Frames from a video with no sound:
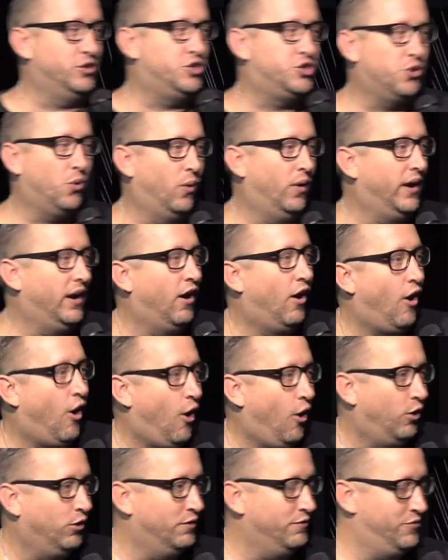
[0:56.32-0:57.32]
are enjoying
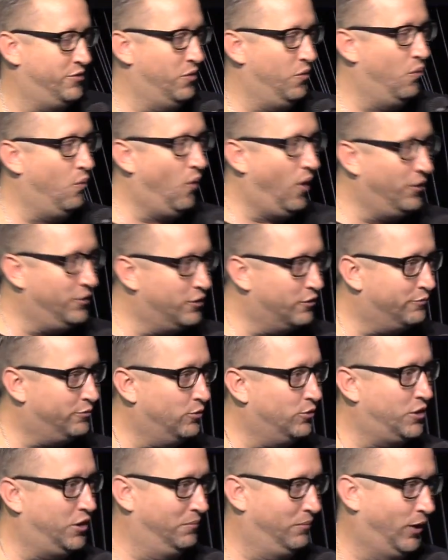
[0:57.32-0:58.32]
all of the
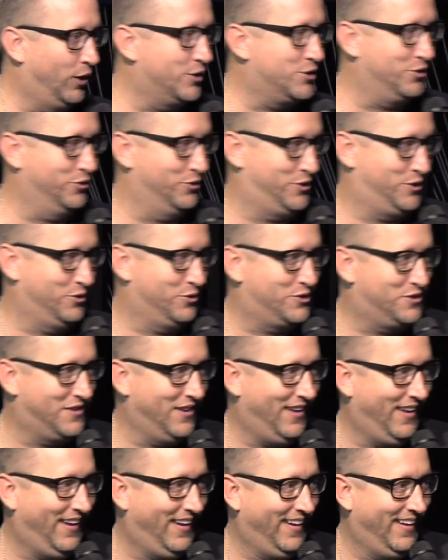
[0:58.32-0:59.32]
wonderful commercials you're
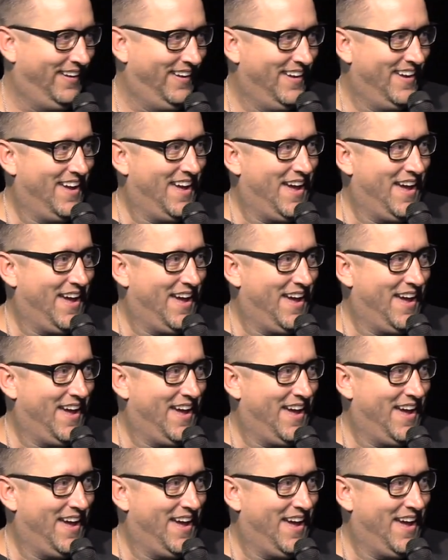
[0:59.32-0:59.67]
seeing